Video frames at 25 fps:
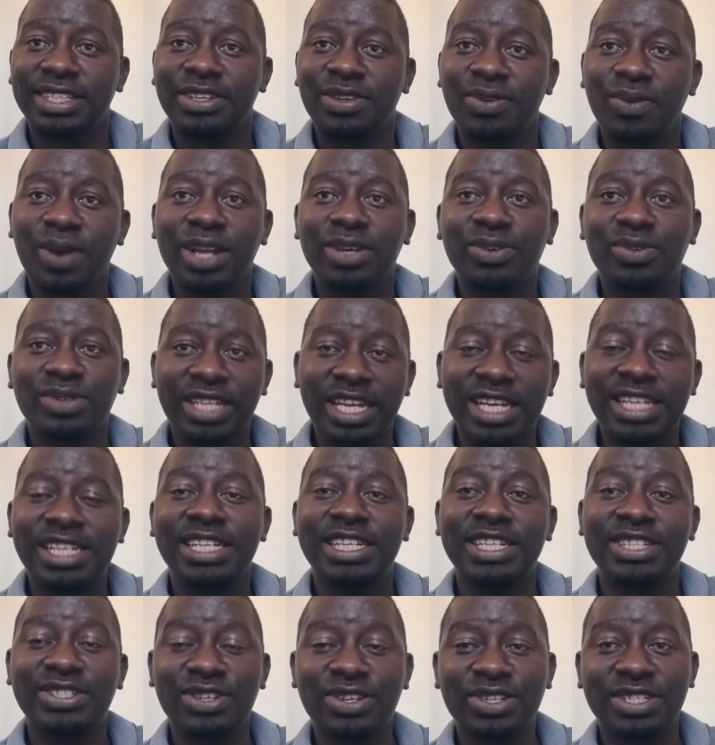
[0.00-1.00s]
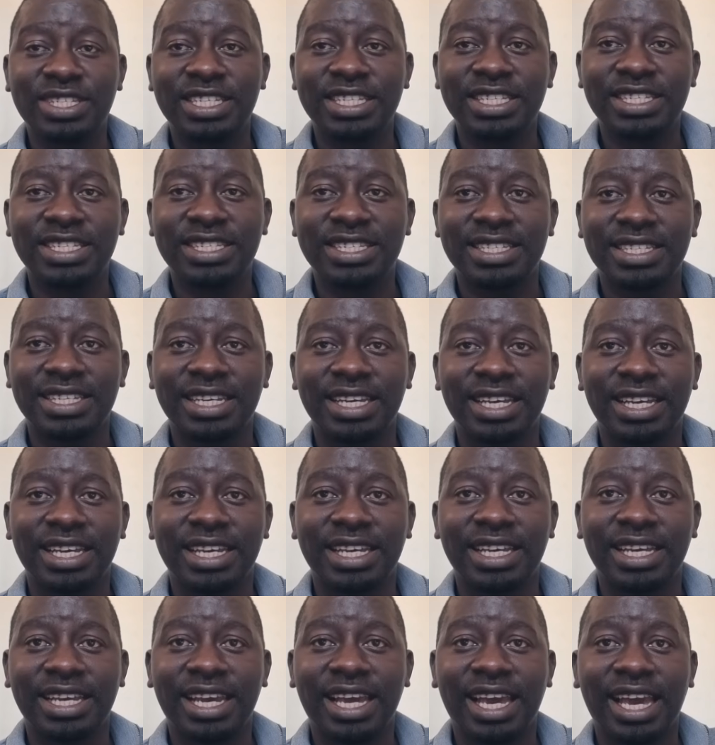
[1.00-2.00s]
want to take resources,
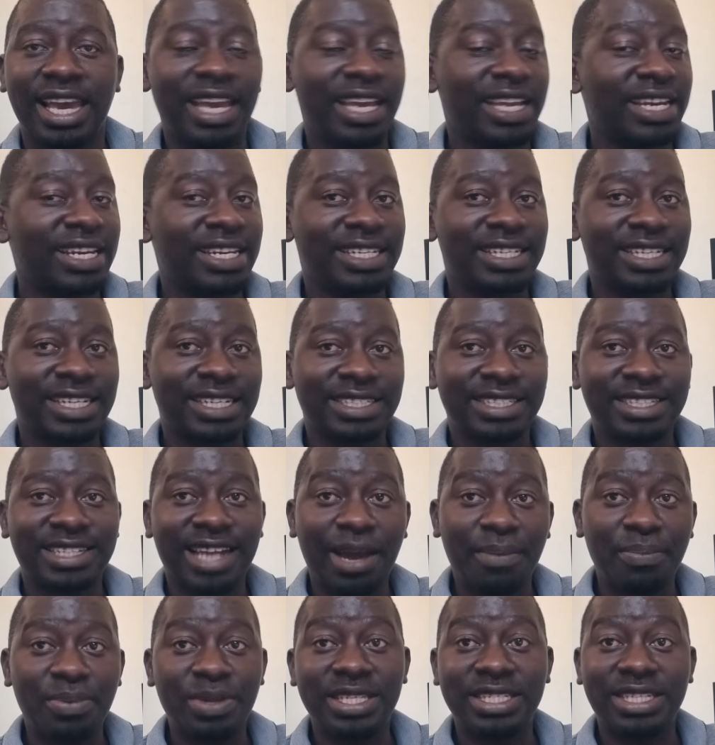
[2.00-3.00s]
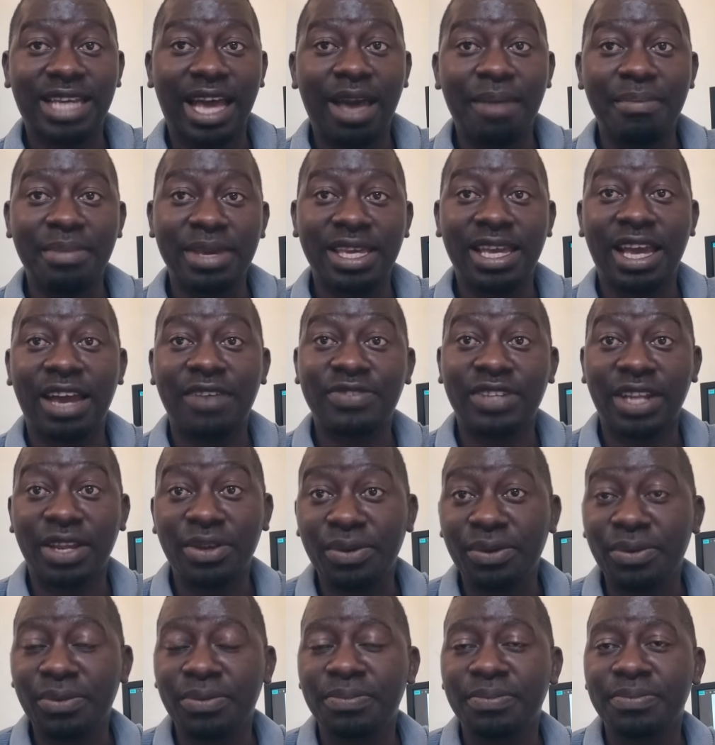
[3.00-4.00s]
and Trump is coming after
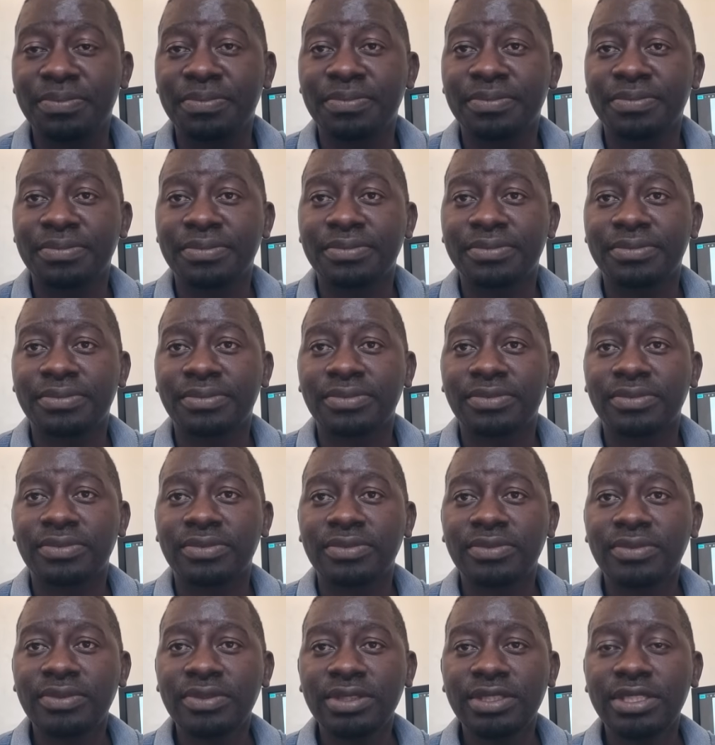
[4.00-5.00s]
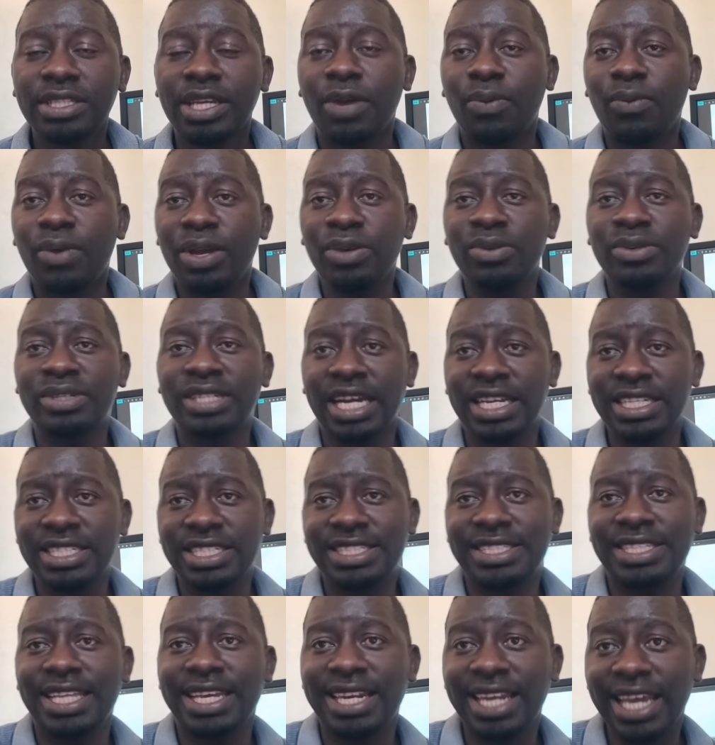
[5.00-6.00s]
you. When you
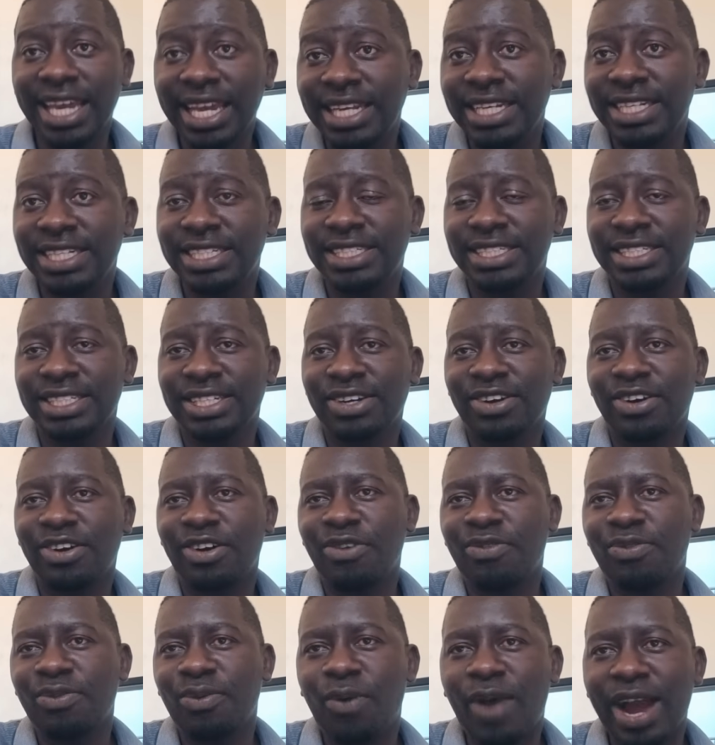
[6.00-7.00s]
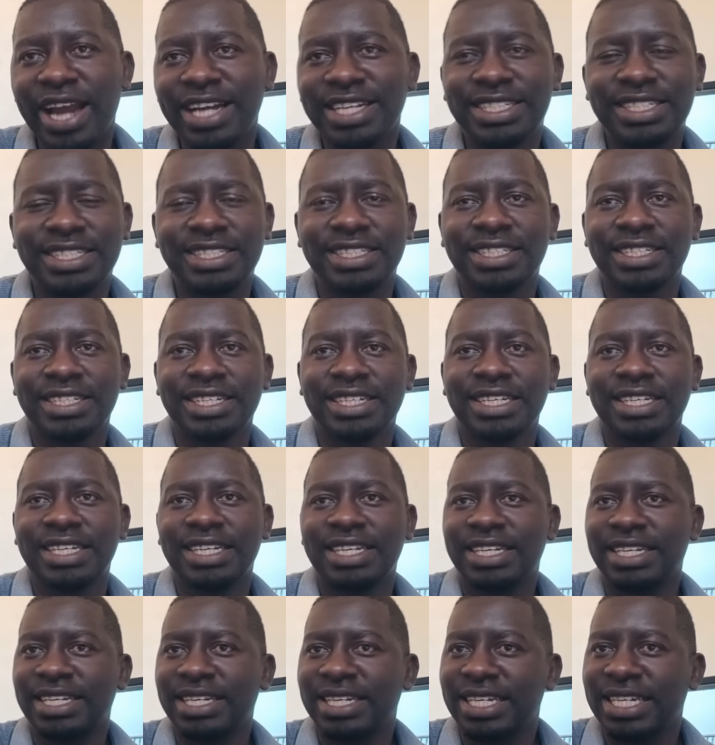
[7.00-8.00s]
touch the land of white
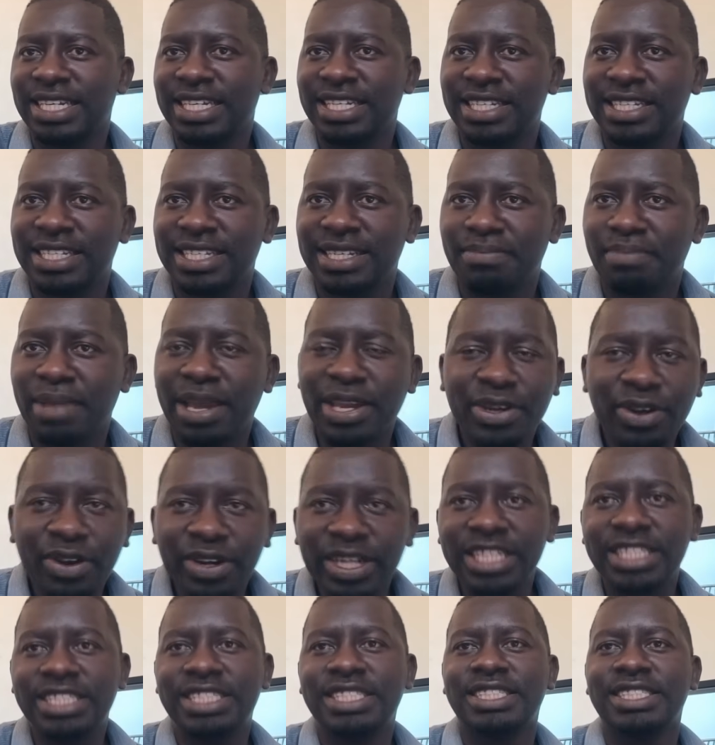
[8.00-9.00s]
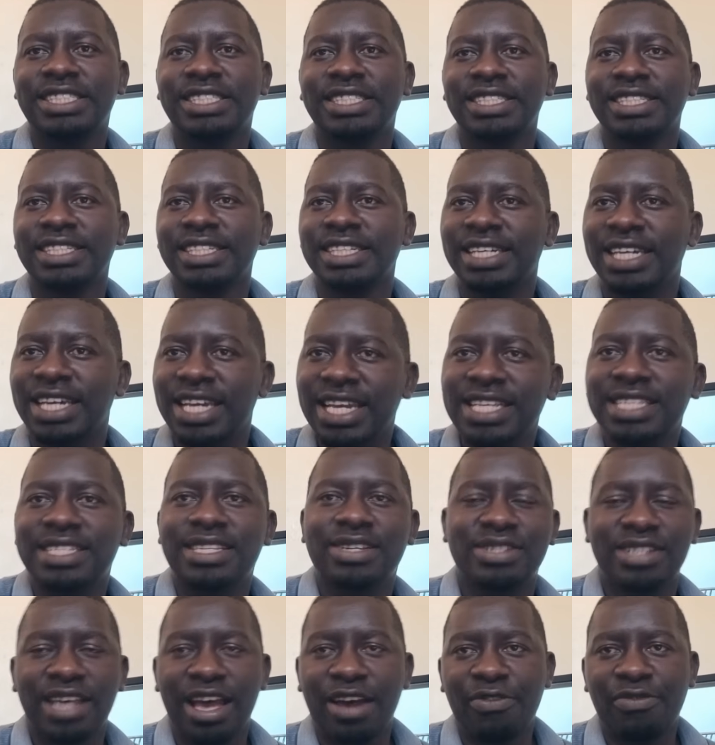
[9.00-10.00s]
minority in
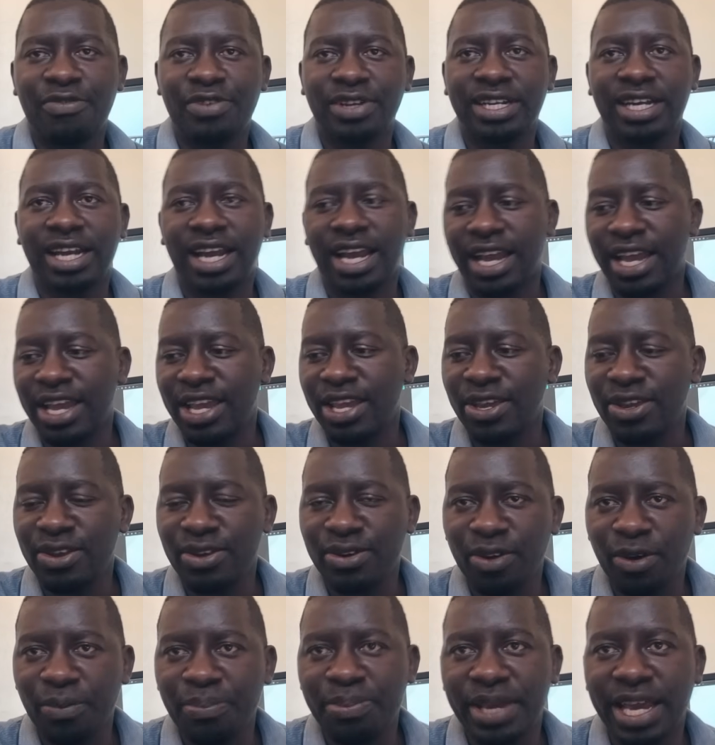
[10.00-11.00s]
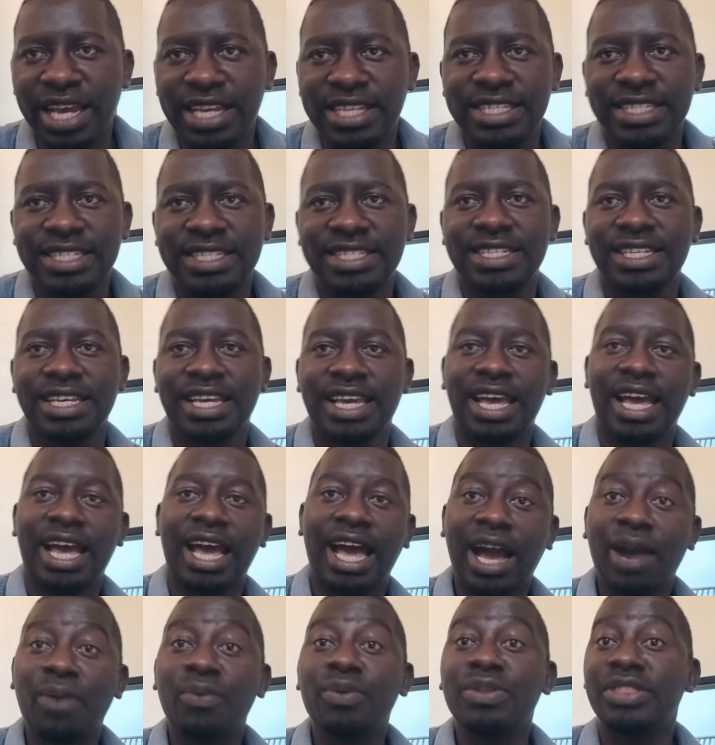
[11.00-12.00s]
South Africa, Europeans
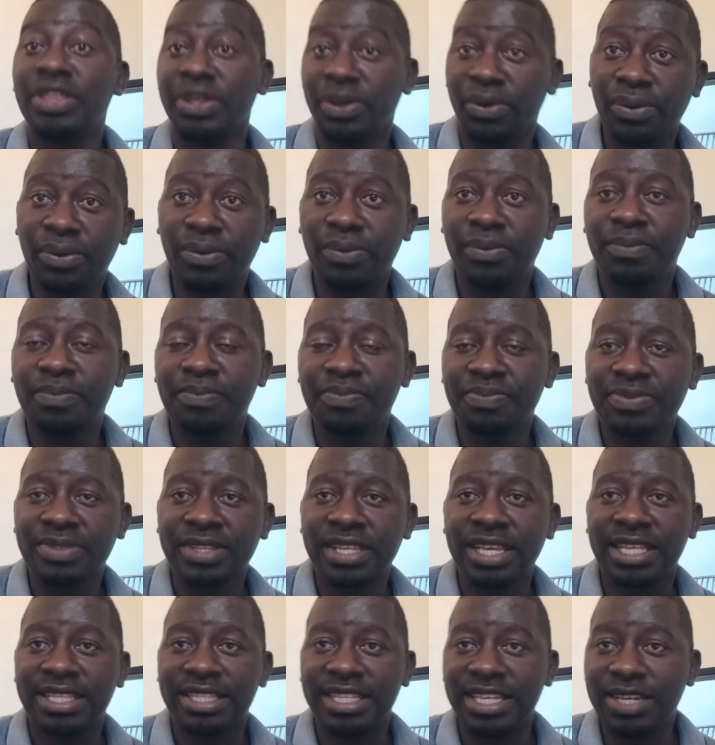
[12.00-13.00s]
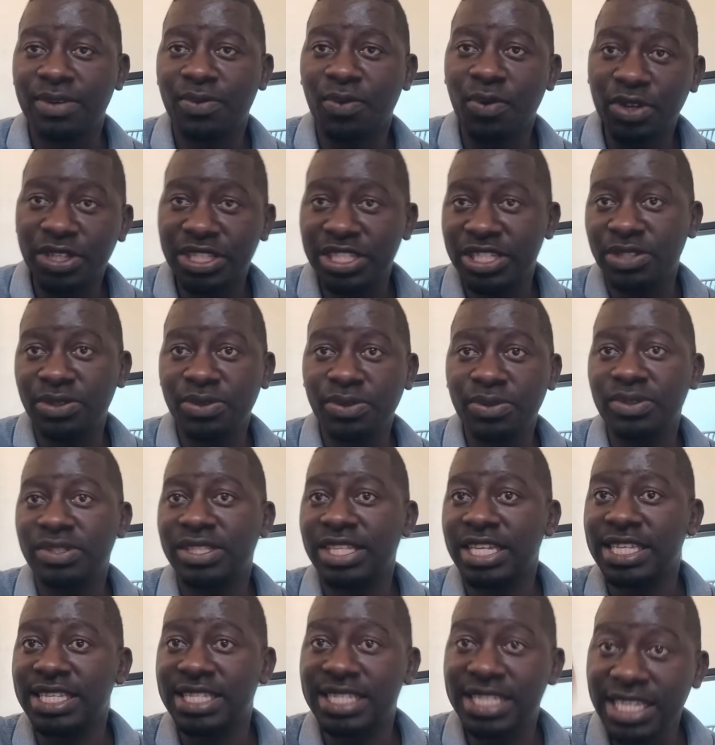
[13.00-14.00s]
are with you. They watch you,
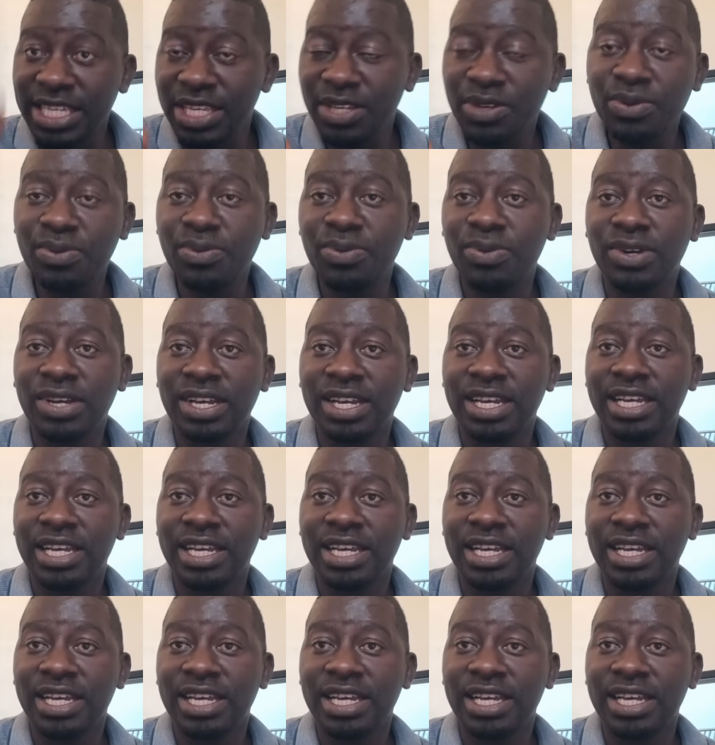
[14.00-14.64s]
they see you,